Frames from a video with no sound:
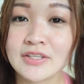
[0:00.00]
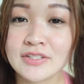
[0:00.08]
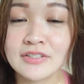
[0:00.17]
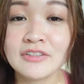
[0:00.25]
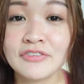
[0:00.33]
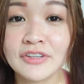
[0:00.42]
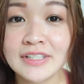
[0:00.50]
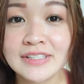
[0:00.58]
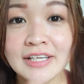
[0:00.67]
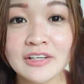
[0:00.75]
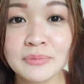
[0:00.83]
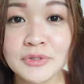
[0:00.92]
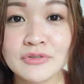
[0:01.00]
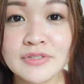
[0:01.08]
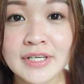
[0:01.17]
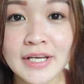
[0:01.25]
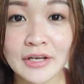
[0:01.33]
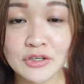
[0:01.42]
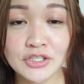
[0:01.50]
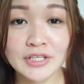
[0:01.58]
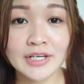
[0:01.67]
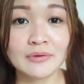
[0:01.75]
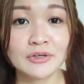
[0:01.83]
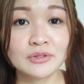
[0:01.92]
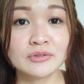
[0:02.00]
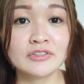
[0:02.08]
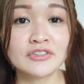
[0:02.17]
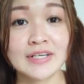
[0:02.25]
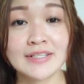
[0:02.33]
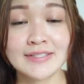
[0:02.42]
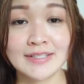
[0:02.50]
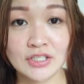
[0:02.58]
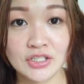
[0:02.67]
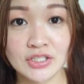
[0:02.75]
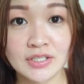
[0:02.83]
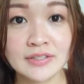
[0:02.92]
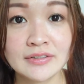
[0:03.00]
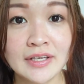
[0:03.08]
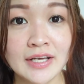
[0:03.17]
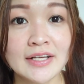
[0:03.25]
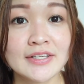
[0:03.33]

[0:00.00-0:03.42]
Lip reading: So for this kind of music, usually I will do a transition.